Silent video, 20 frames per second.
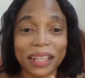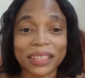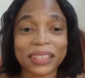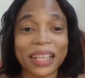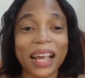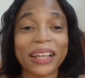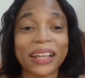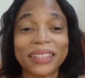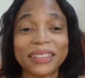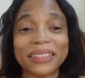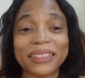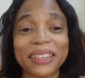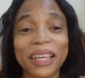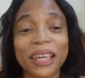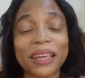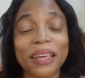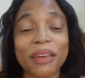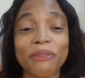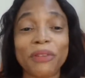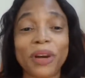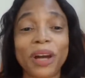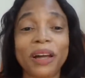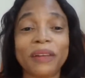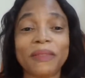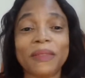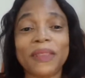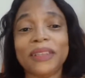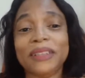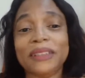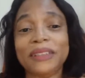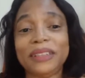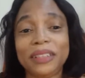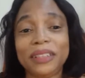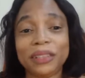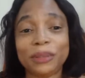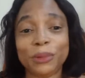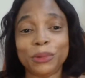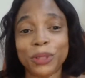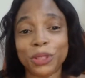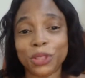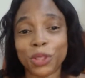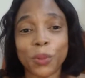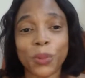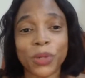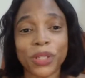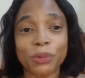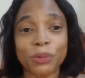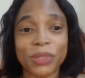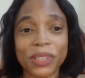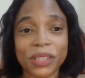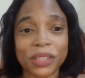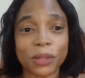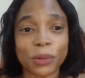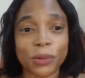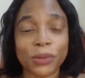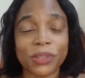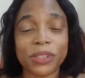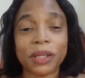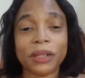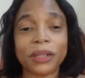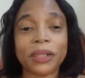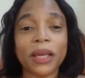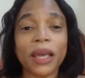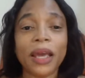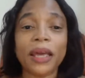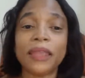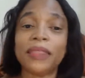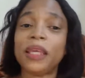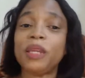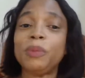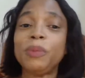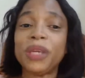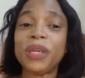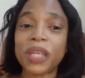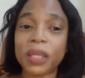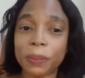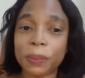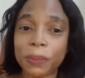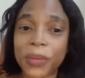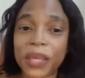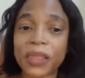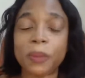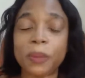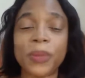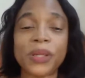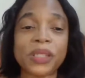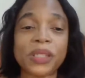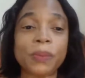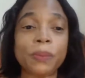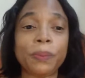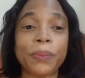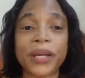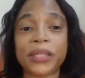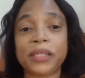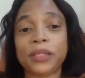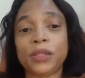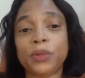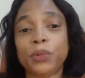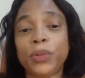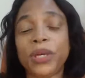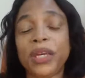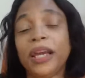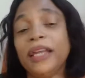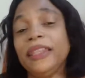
can ever deal with somebody with sickle cell that make the person pass away,